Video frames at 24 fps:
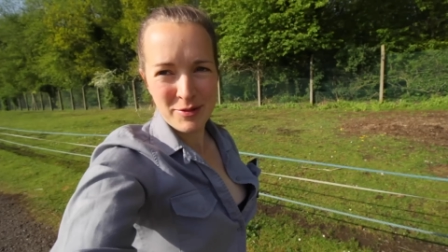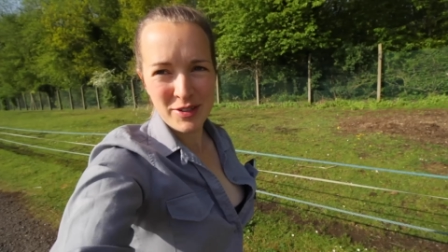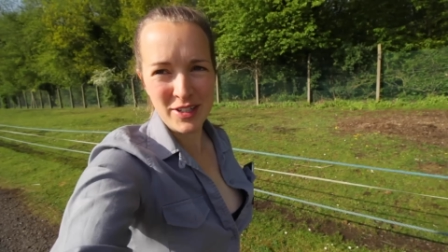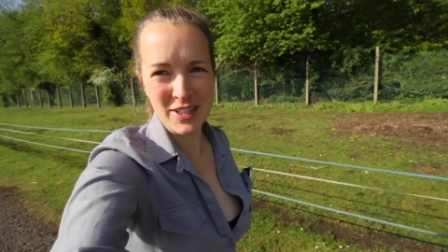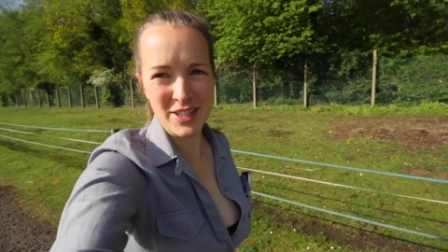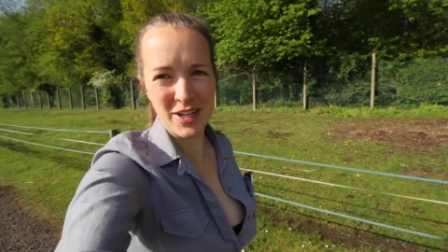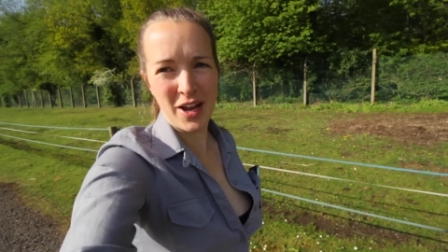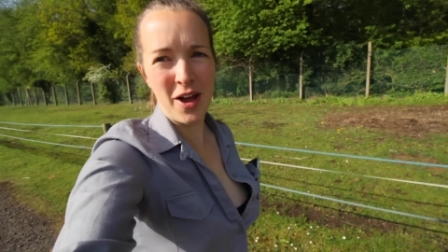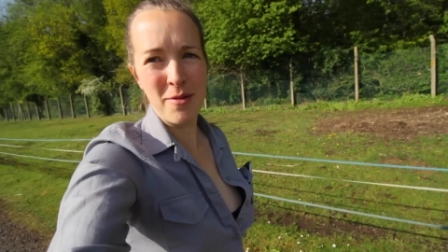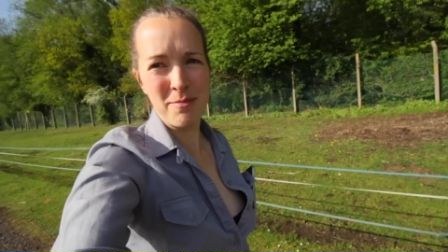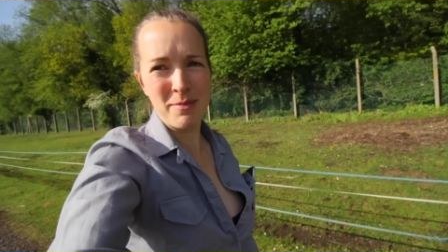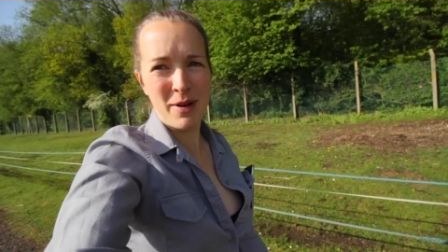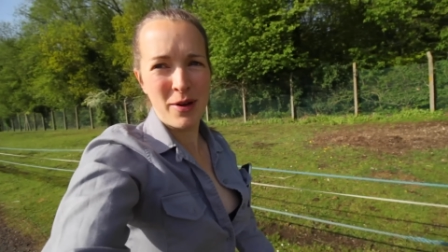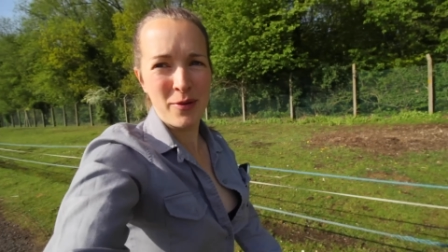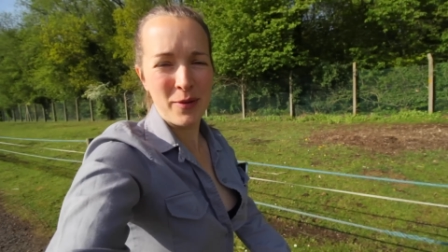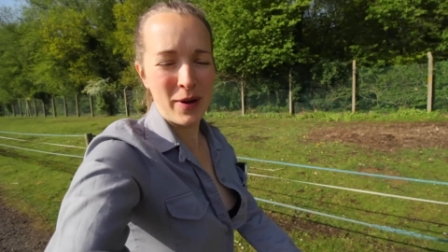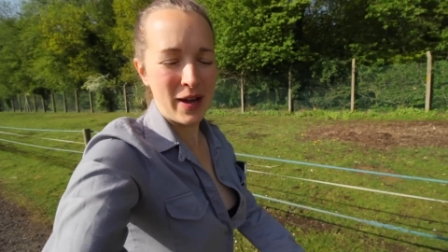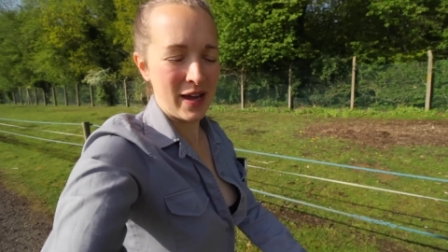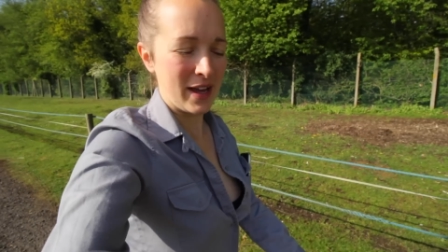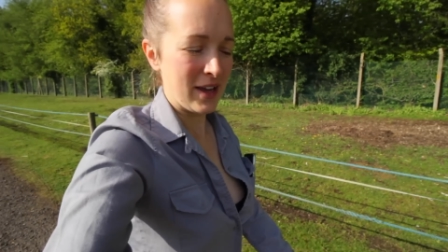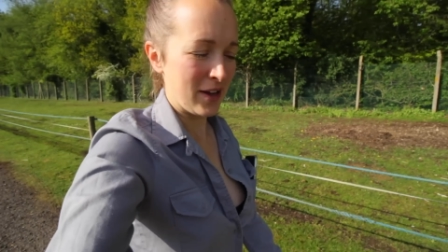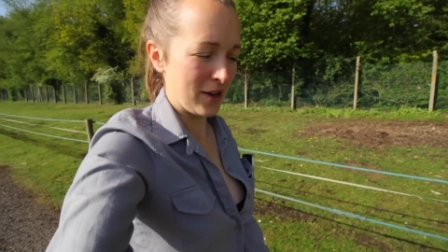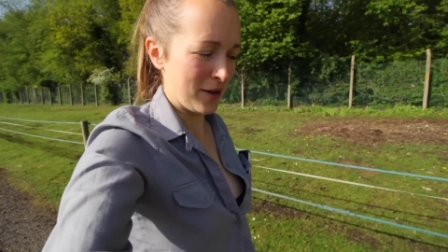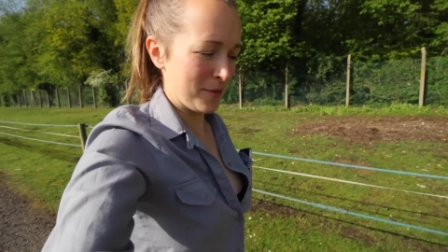just on my
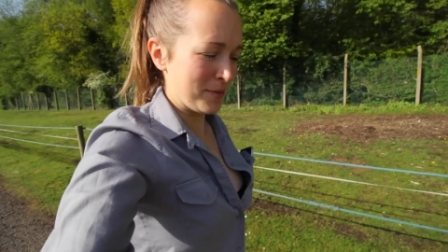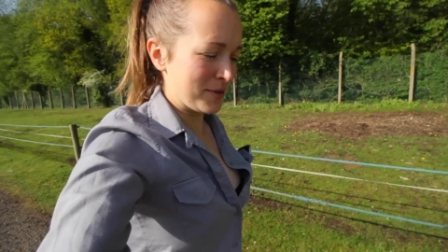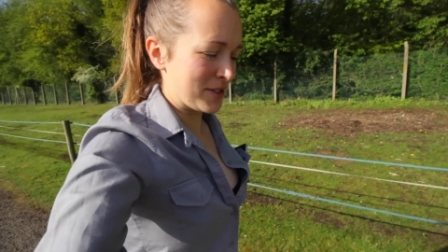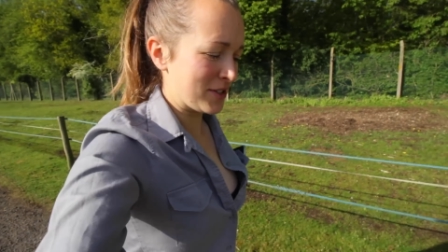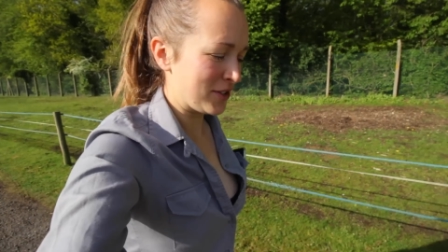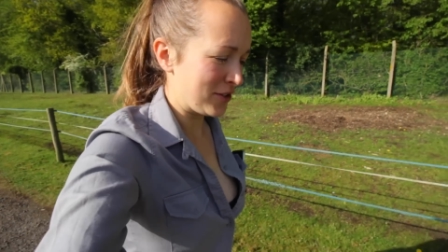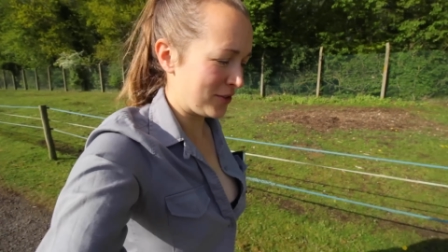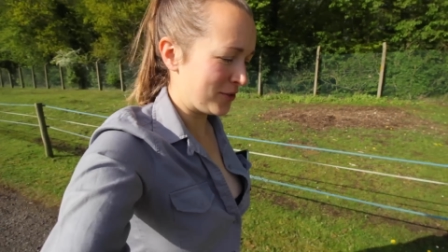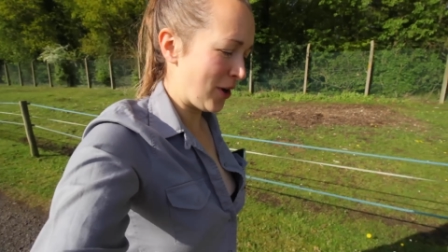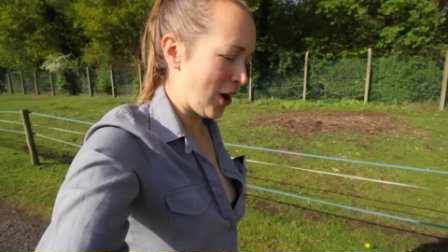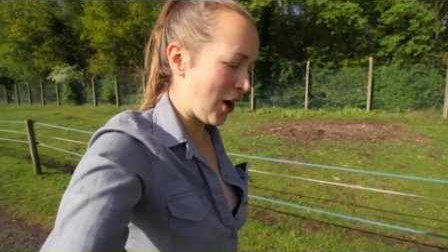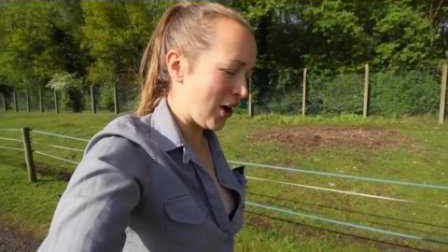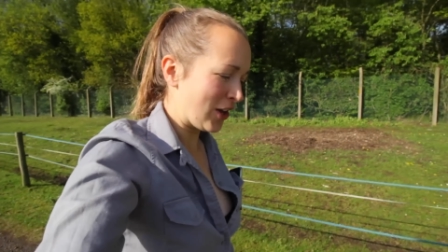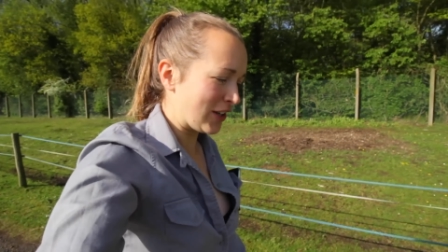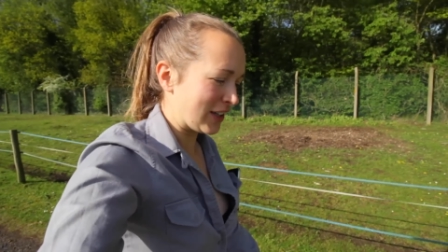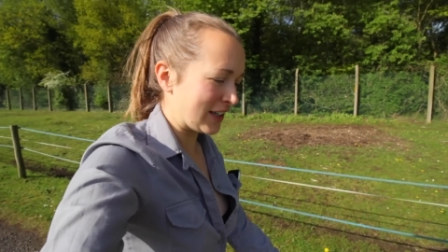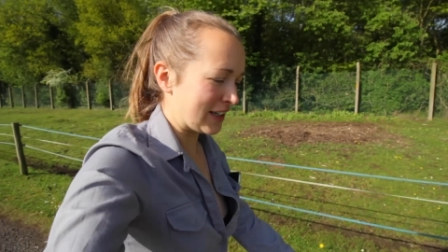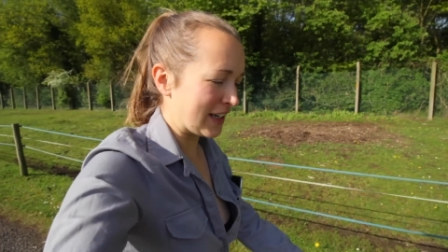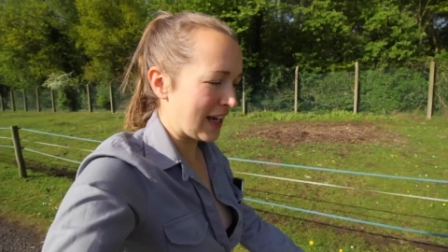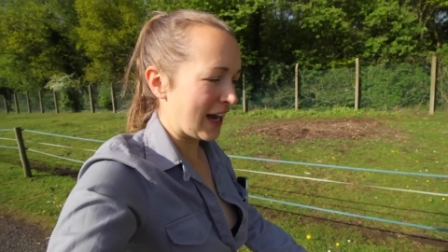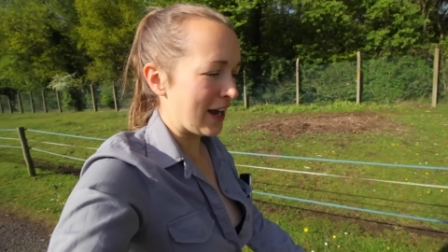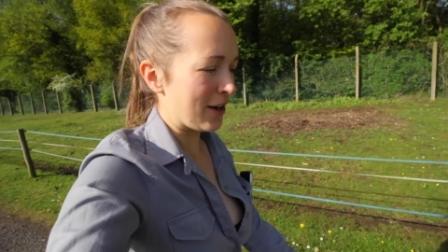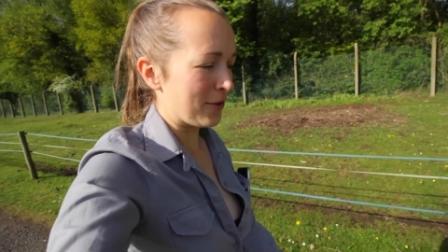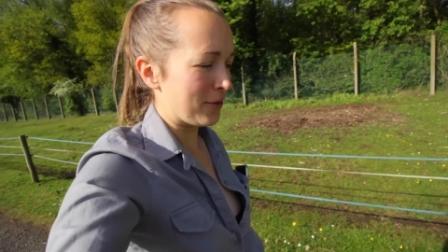way up to Holly
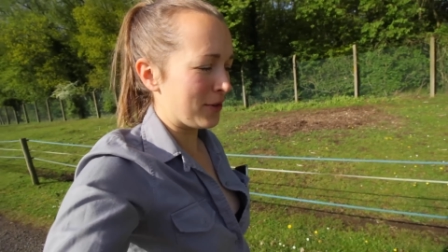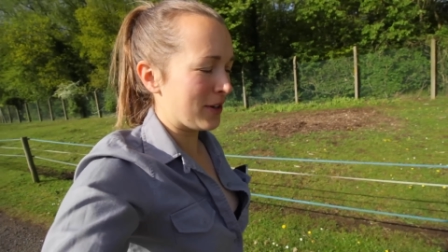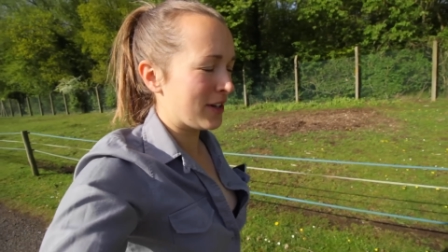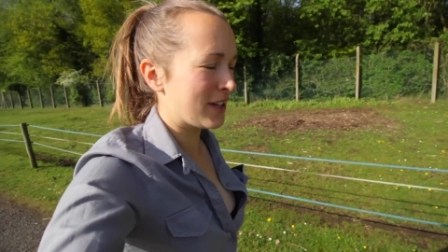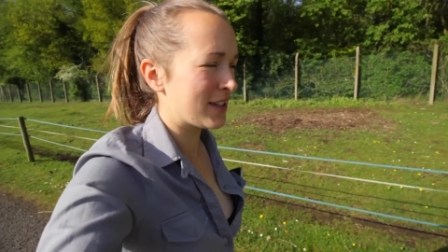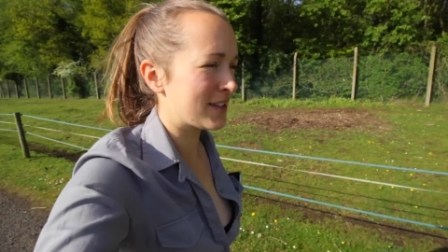now.